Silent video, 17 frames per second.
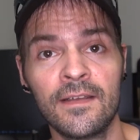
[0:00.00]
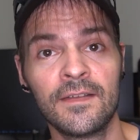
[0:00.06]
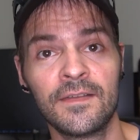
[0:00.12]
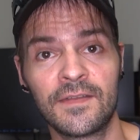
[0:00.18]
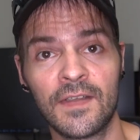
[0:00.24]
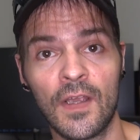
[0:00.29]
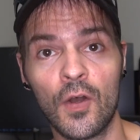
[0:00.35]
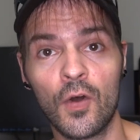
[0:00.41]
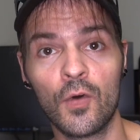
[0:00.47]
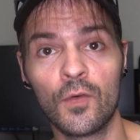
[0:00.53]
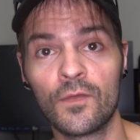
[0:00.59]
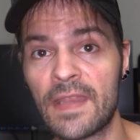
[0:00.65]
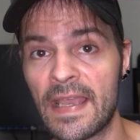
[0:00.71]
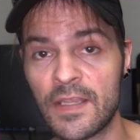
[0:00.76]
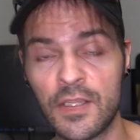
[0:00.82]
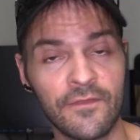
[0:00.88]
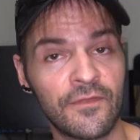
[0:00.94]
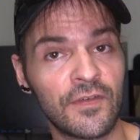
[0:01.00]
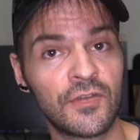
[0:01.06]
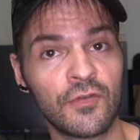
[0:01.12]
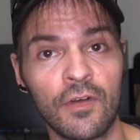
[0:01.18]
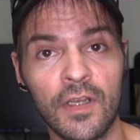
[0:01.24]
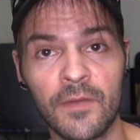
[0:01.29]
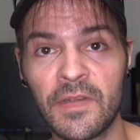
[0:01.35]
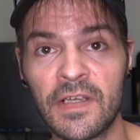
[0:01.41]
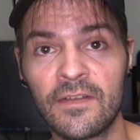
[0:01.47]
So thank you for
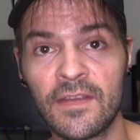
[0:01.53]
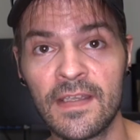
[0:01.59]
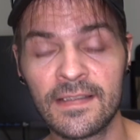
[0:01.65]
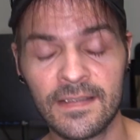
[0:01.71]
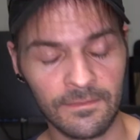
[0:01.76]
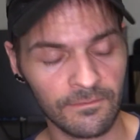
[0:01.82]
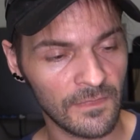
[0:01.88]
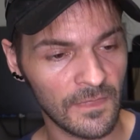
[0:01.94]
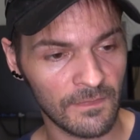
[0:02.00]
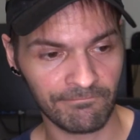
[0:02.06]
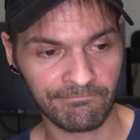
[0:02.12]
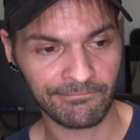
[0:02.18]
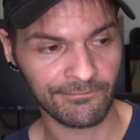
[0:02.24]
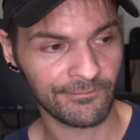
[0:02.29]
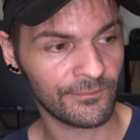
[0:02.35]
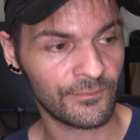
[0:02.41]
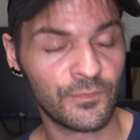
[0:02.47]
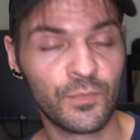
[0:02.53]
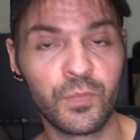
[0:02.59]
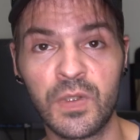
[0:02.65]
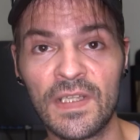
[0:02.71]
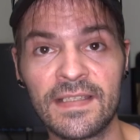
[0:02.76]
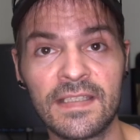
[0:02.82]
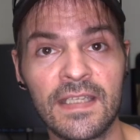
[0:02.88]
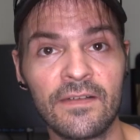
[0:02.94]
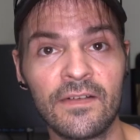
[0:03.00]
joining me on this, and
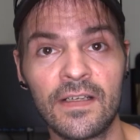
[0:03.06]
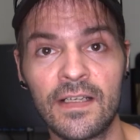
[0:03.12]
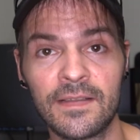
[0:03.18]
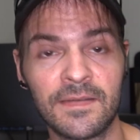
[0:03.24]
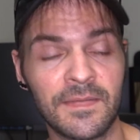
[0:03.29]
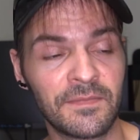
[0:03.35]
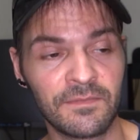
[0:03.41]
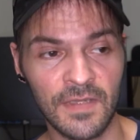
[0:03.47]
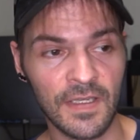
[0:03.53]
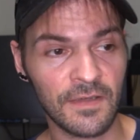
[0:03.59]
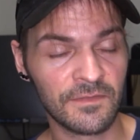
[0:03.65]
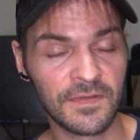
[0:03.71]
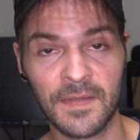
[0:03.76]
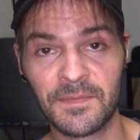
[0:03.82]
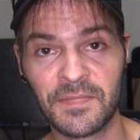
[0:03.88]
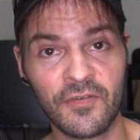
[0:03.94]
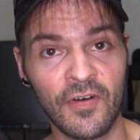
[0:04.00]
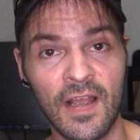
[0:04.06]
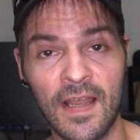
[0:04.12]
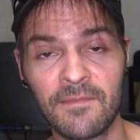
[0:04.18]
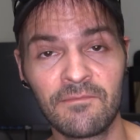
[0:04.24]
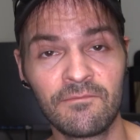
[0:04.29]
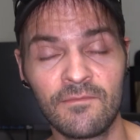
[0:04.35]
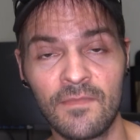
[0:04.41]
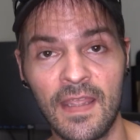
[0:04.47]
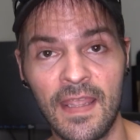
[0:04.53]
please give it a subscribe,
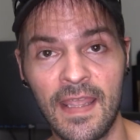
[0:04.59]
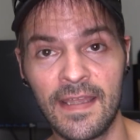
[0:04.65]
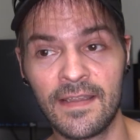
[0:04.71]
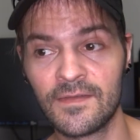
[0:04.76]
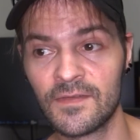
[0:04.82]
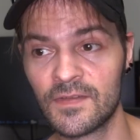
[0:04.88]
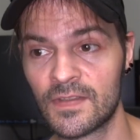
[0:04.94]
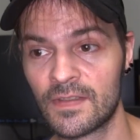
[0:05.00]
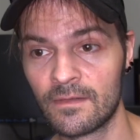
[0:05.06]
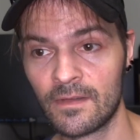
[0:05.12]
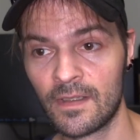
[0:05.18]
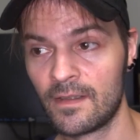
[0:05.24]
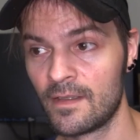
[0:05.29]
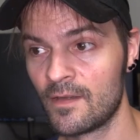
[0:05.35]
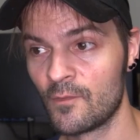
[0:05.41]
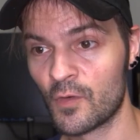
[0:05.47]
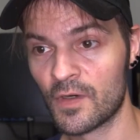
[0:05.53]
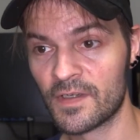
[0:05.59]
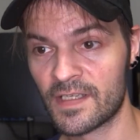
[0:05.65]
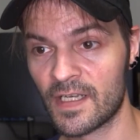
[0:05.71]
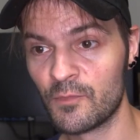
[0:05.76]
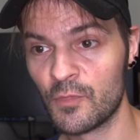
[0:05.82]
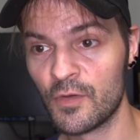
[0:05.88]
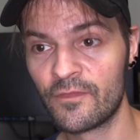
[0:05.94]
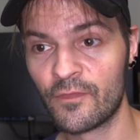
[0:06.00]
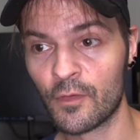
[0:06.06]
and we're just going to
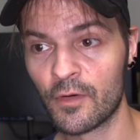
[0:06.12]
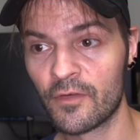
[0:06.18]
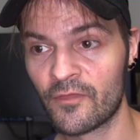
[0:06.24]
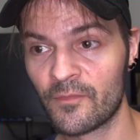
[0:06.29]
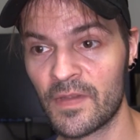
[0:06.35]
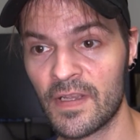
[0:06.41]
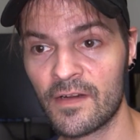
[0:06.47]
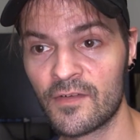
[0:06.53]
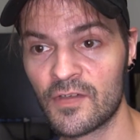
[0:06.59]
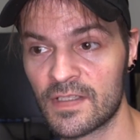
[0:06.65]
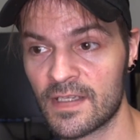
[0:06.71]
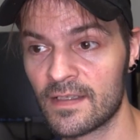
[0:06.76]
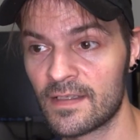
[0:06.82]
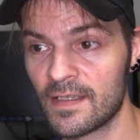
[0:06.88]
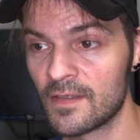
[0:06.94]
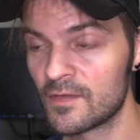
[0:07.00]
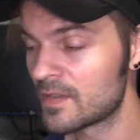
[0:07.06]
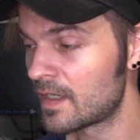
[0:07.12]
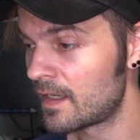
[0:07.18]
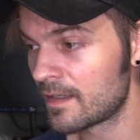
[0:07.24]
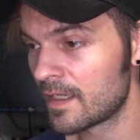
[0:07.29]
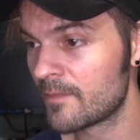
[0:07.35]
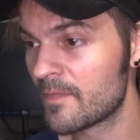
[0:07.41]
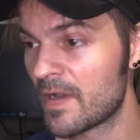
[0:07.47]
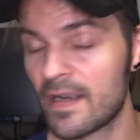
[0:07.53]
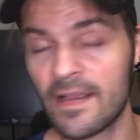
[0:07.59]
move forward from here and just continue talking about